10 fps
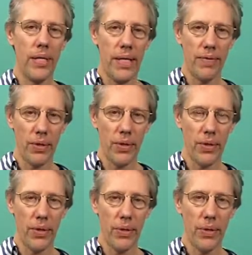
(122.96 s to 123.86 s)
D for
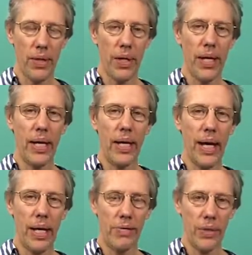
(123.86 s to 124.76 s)
2,
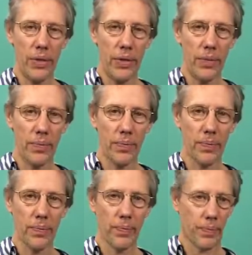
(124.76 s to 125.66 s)
and A for 2.
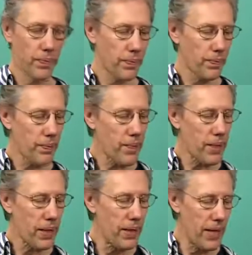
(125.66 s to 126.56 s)

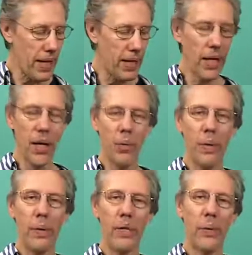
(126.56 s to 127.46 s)
Then
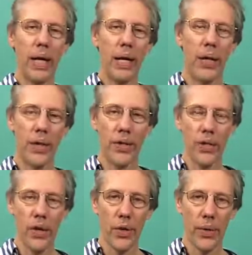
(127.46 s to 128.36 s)
we reach what I call
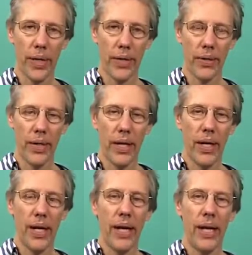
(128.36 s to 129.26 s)
the turnaround,
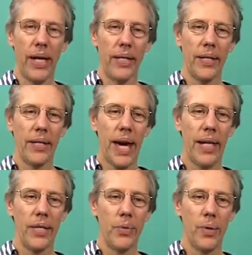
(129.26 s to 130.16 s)
and
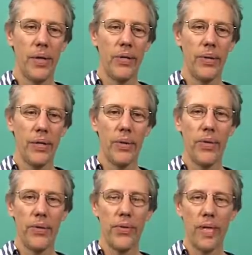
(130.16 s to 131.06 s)
that is where you
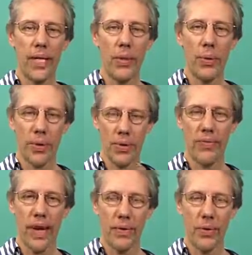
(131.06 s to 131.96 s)
introduce the E chord, or the
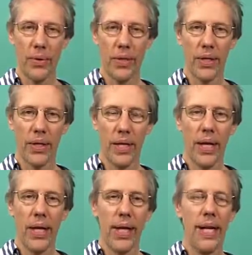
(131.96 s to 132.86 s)
5 chord.
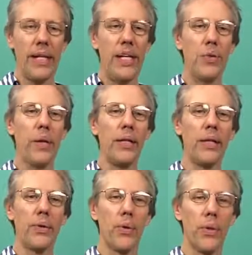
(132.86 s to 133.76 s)
And each one of
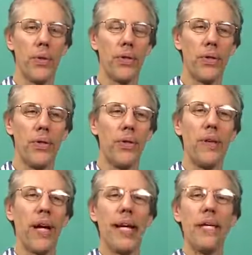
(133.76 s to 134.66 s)
these chords,
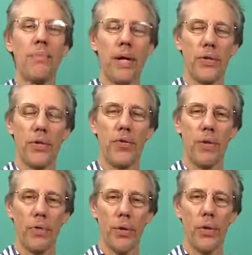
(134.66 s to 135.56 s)
you've got 8 measures so
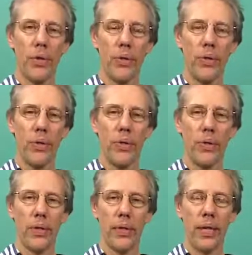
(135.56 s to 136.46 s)
far, 4, 2, and
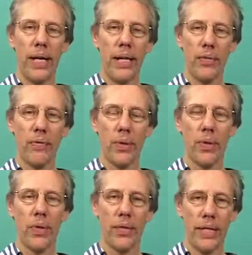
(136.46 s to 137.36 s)
2. A's
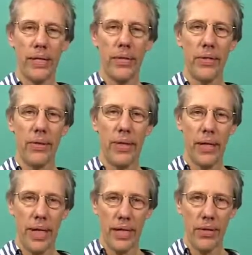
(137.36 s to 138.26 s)
4, D's 2,
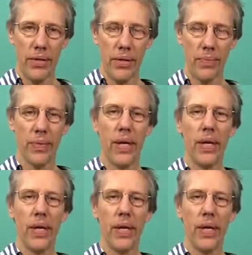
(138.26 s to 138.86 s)
and A is 2.